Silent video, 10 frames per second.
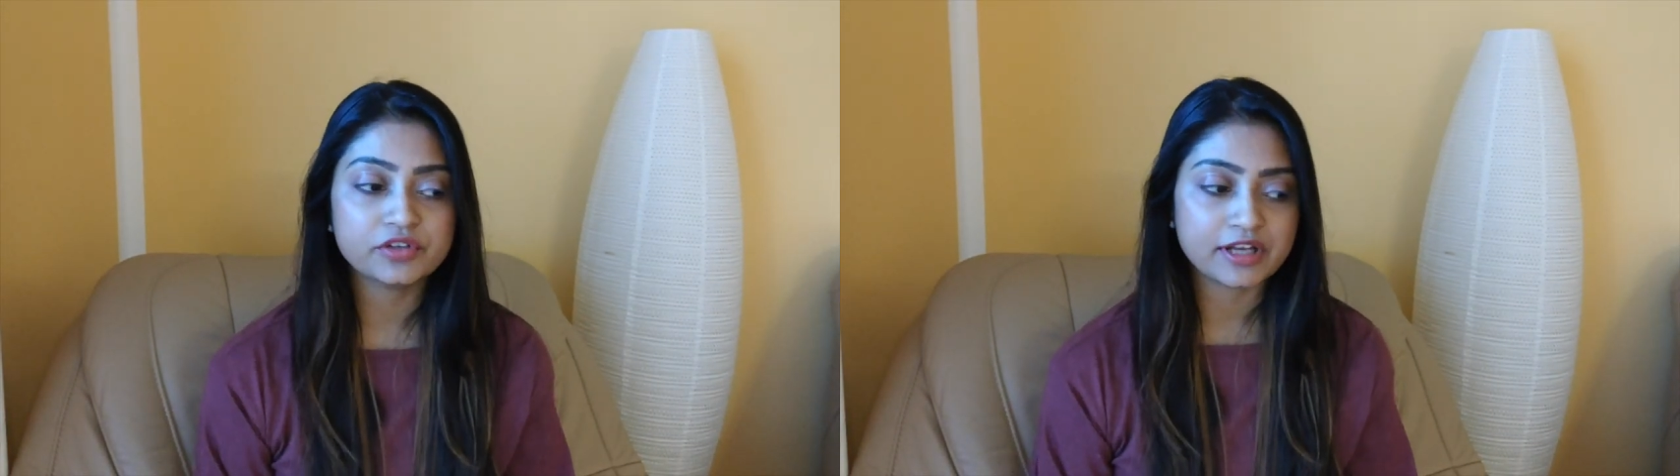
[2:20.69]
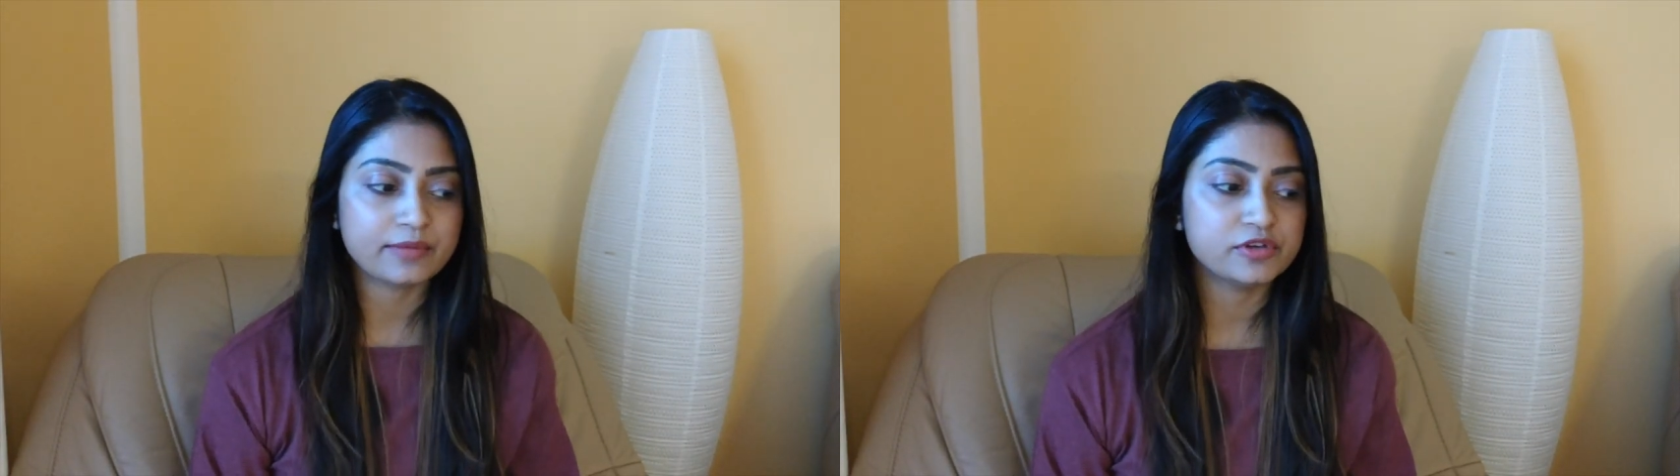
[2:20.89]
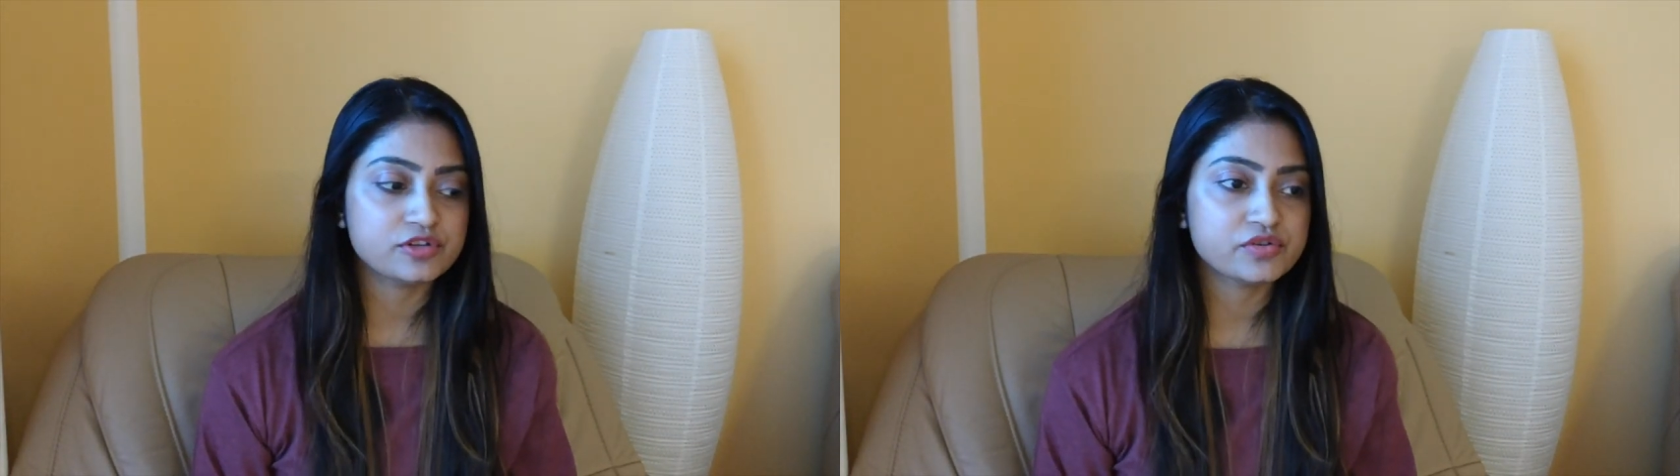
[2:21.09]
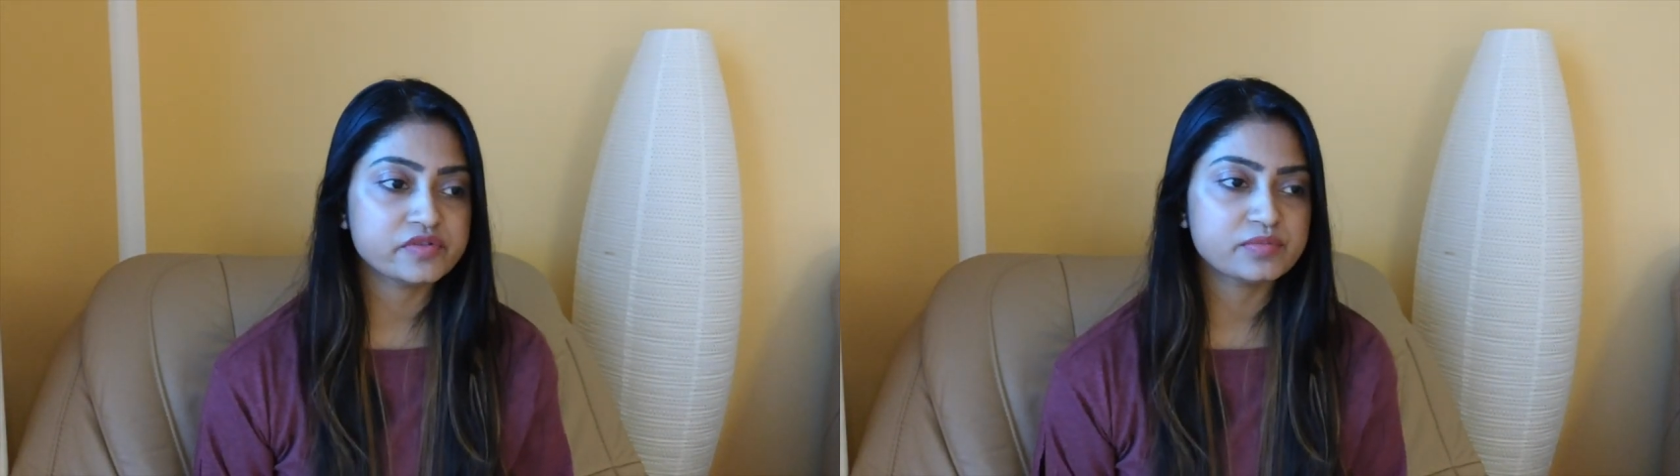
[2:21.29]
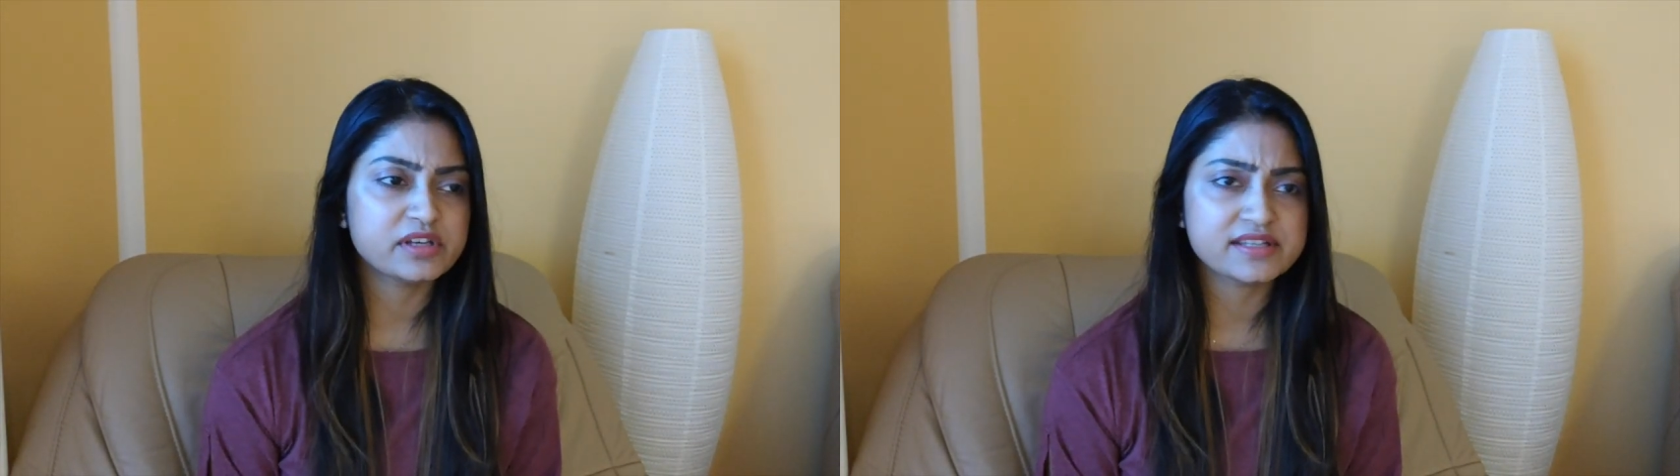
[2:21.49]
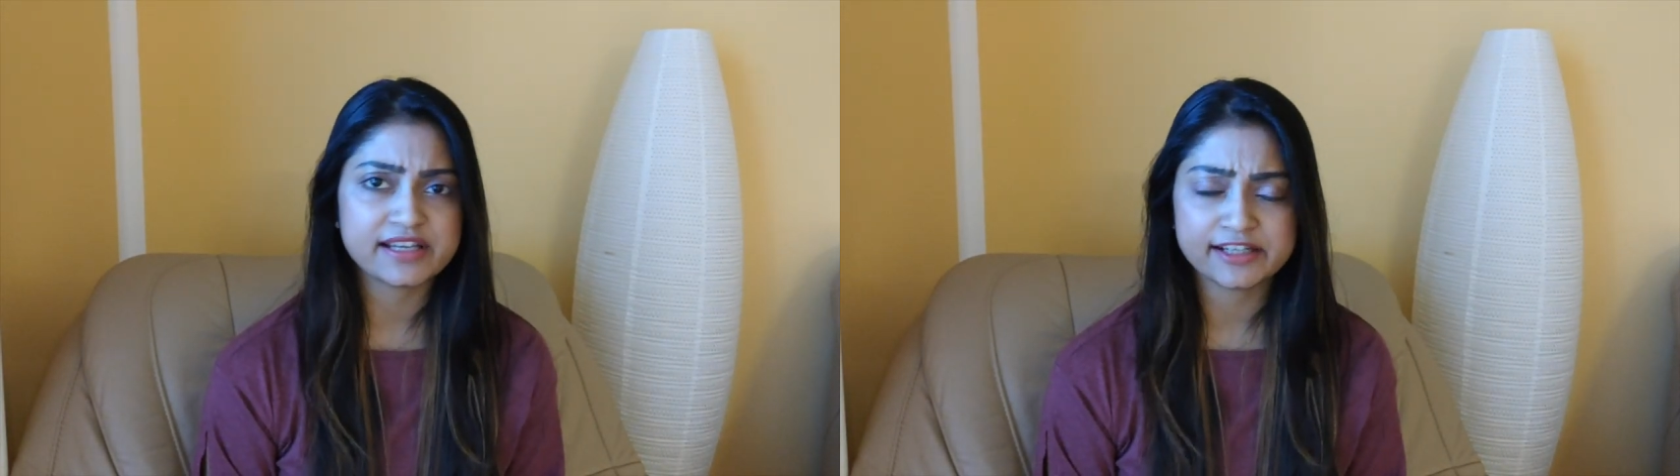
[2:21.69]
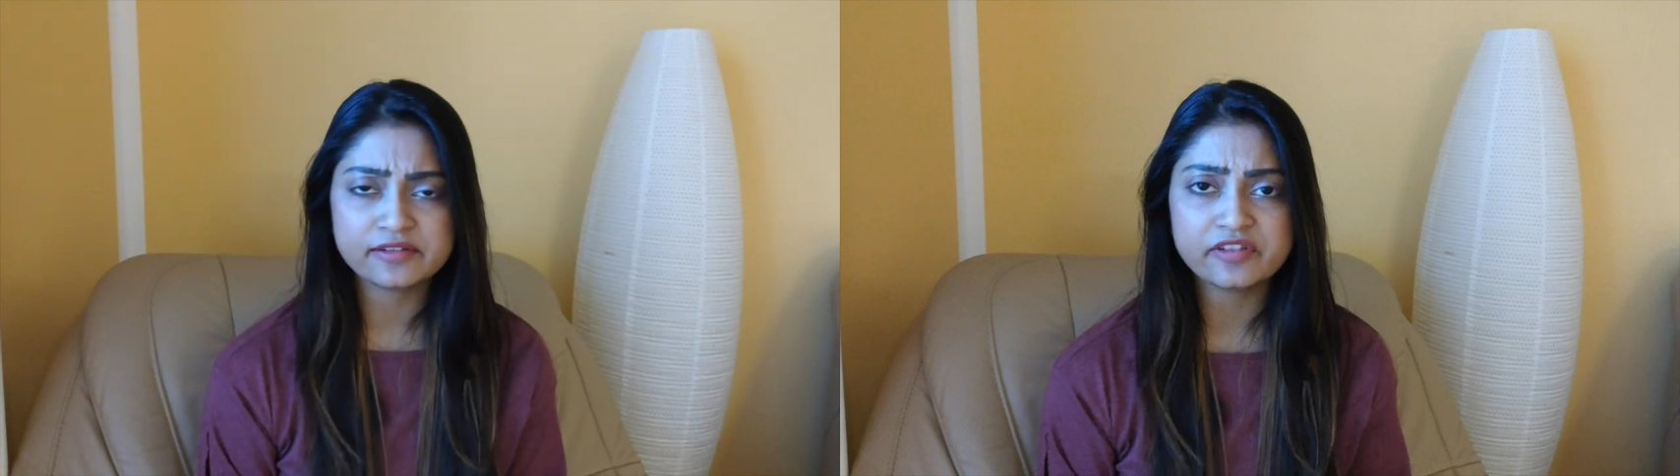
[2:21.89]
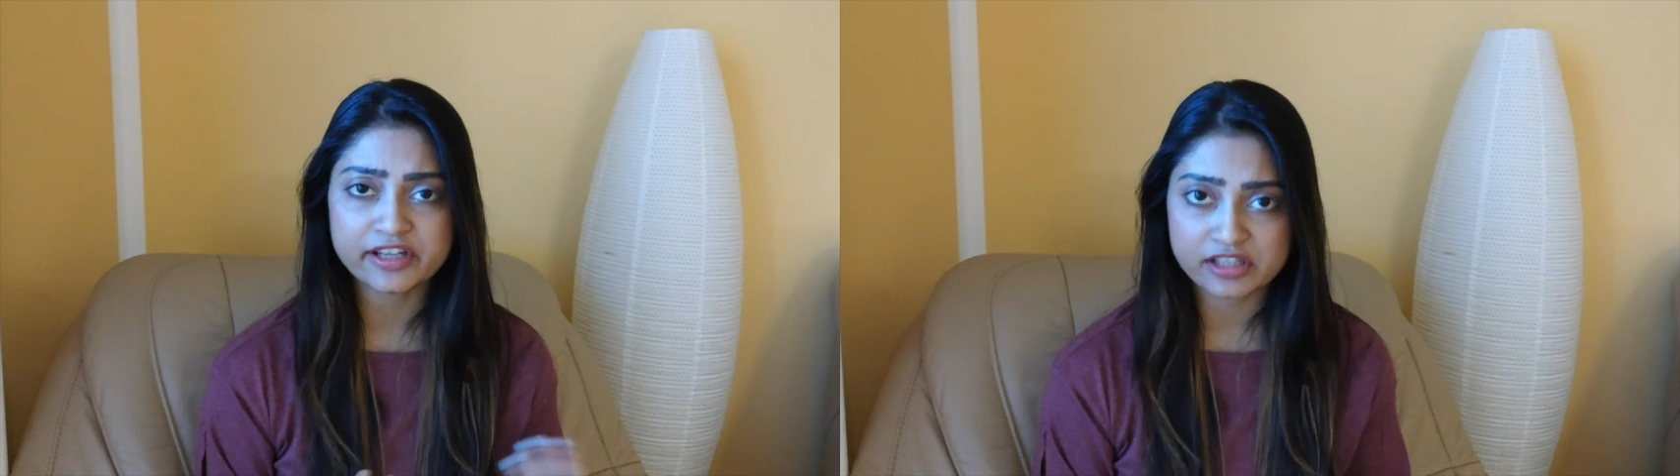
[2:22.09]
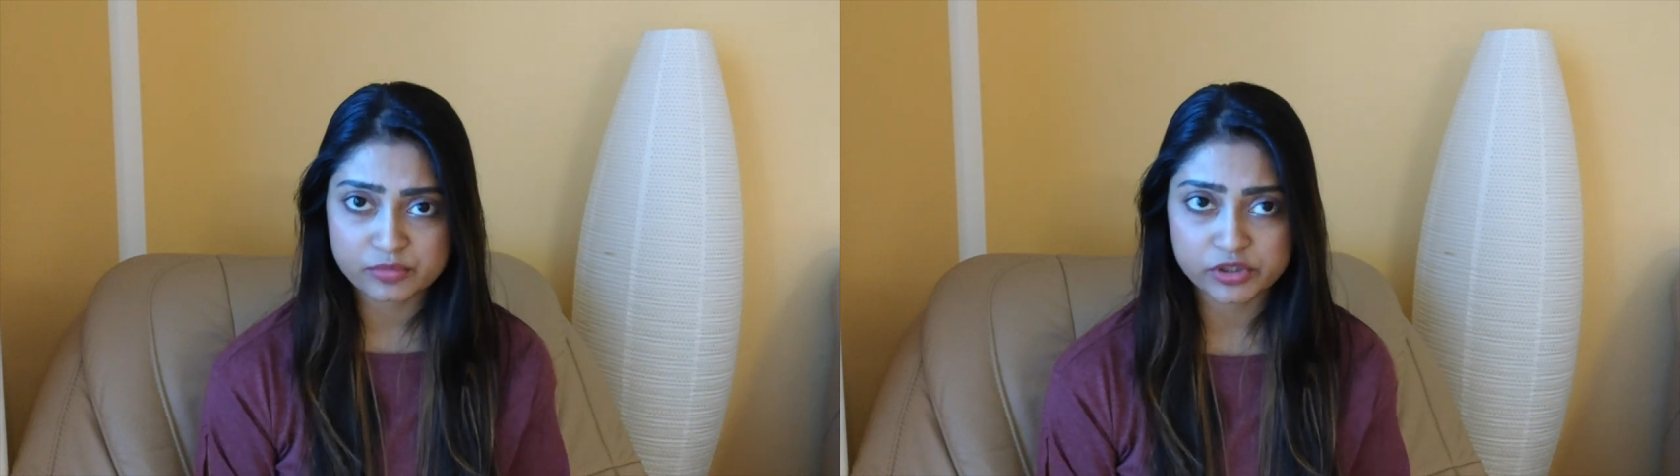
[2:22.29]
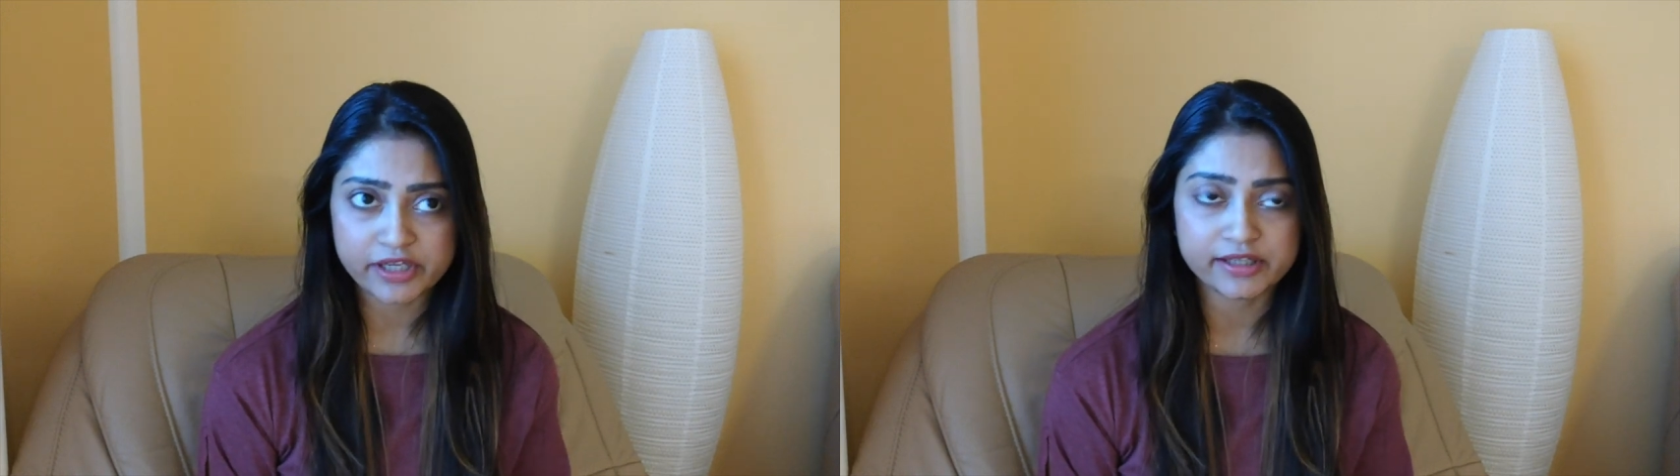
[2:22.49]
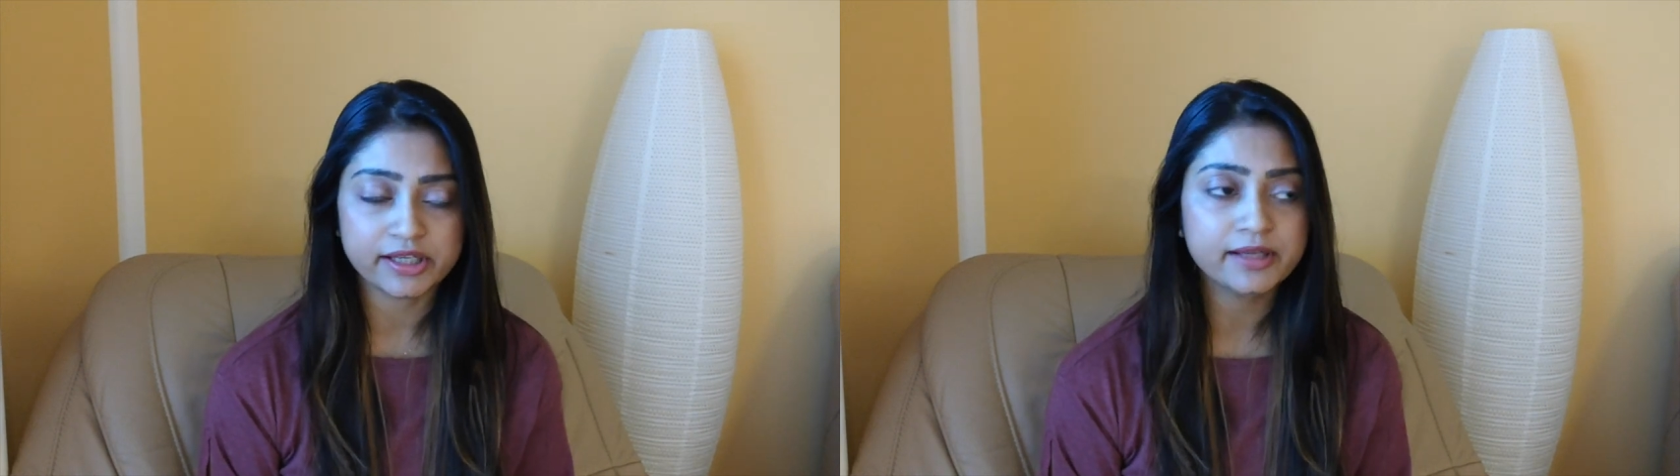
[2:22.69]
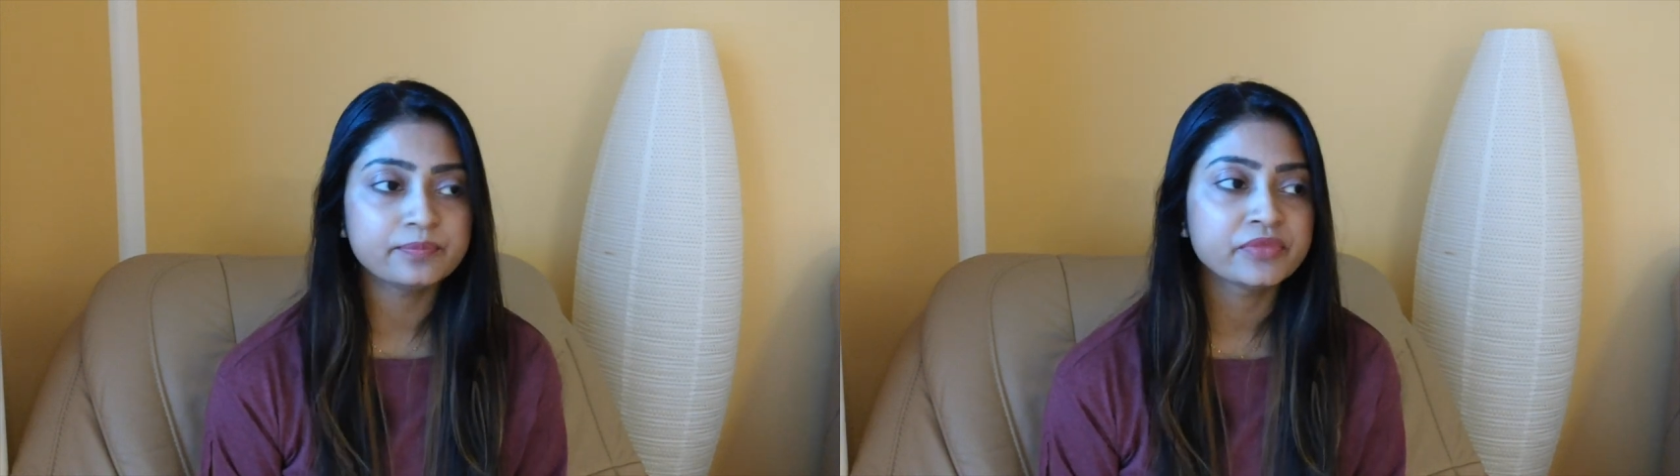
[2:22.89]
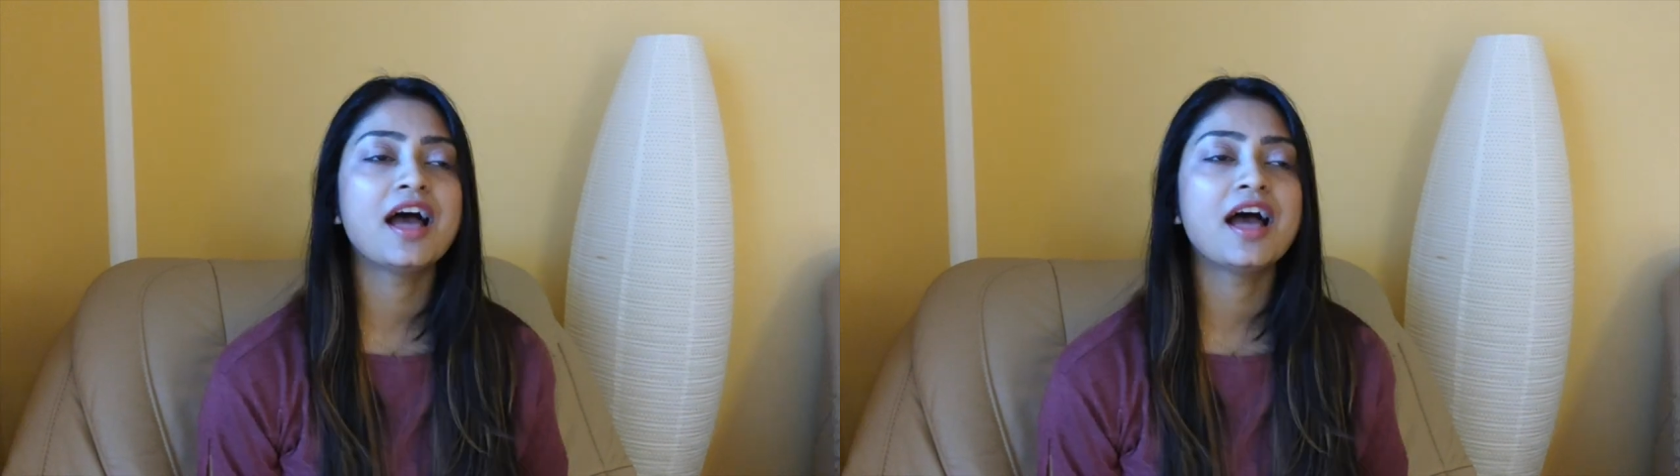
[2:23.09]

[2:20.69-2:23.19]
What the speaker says: collaborations because I didn't find them authentic.